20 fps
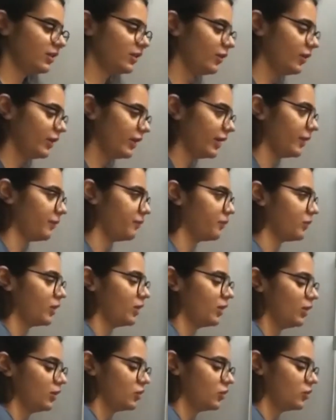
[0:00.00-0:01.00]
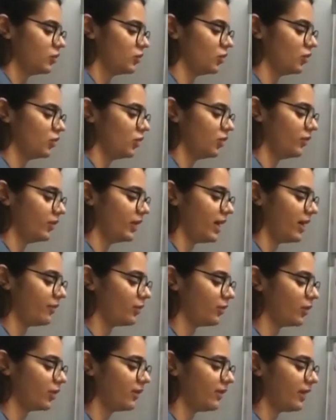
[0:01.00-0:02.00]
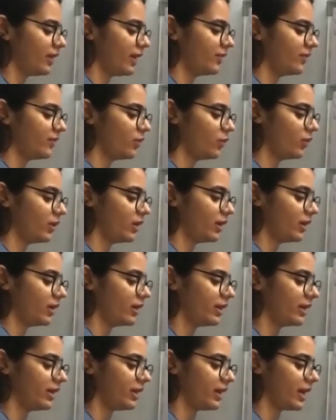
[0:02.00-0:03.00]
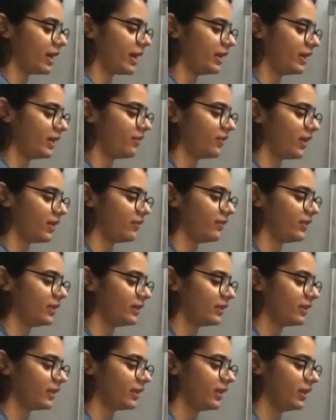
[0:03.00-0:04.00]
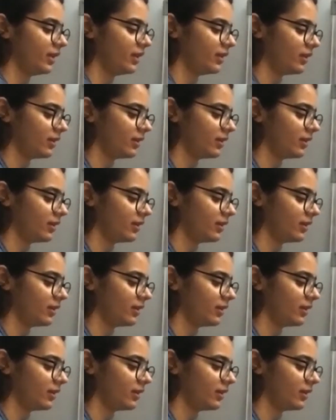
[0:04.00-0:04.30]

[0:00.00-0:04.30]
Okay. So we have to divide 495 with 3.